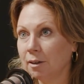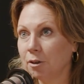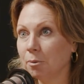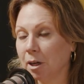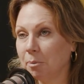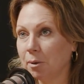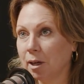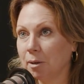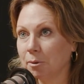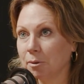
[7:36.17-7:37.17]
you might be
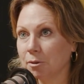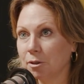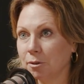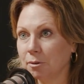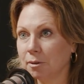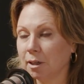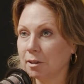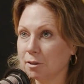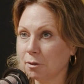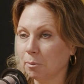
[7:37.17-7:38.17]
able to get
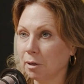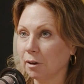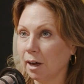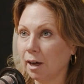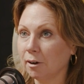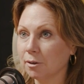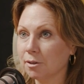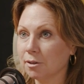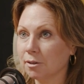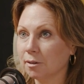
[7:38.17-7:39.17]
into a bigger
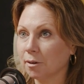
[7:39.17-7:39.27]
house